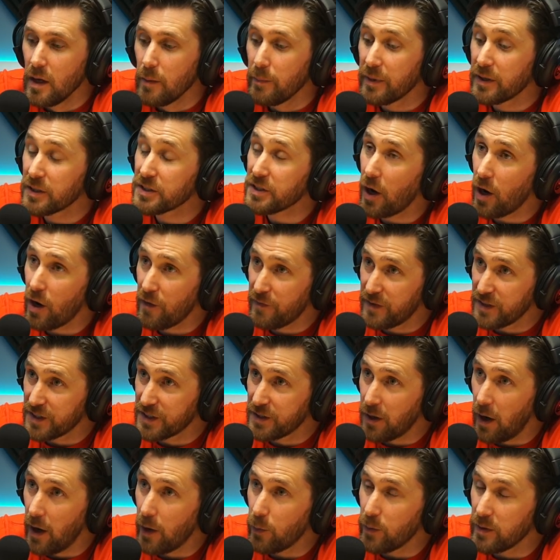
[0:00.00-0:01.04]
Because Earth is
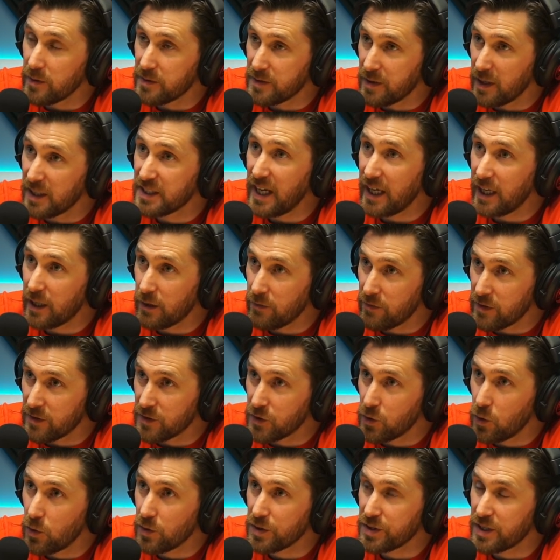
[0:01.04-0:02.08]
dying. We're taking
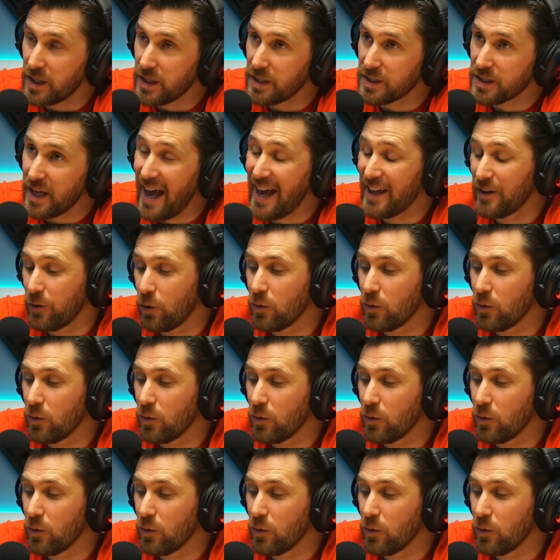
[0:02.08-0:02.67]
resources, and